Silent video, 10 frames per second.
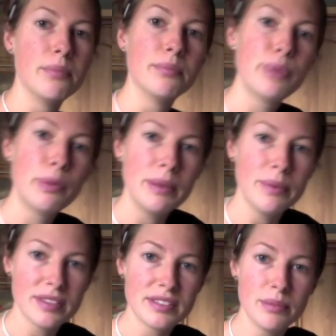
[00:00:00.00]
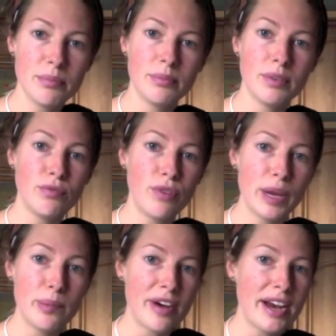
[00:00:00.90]
probably with some
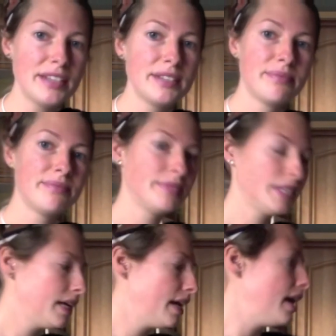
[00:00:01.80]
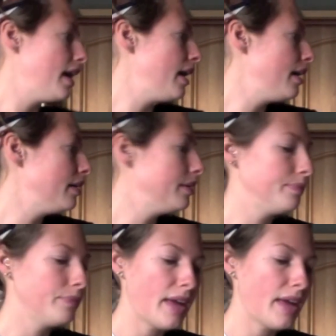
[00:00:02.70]
rye bread, and